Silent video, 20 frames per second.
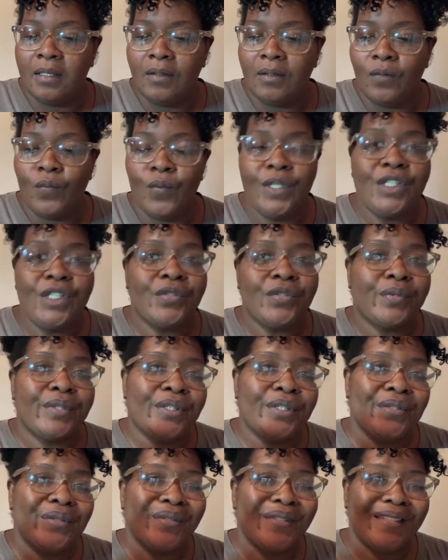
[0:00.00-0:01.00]
wood
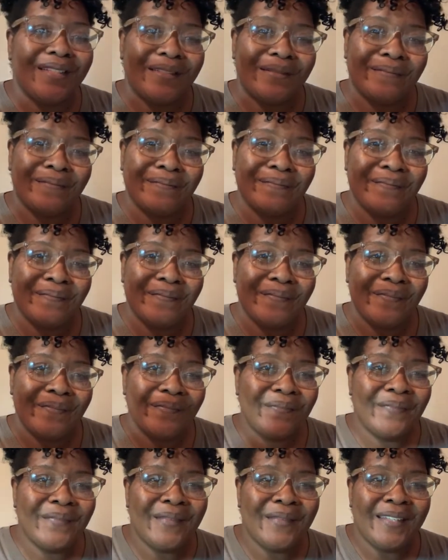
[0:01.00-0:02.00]
screws
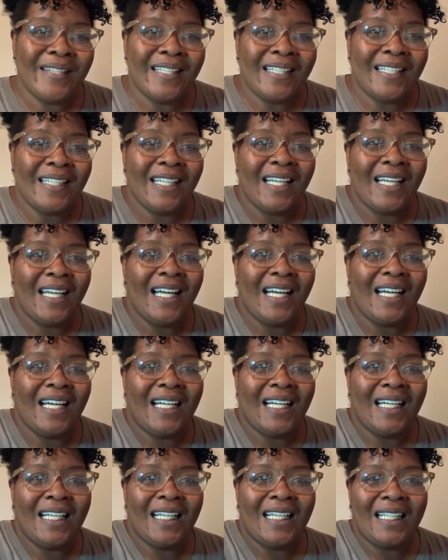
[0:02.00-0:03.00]

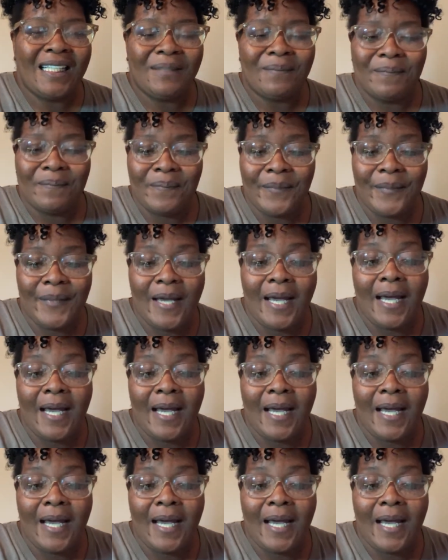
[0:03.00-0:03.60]
um,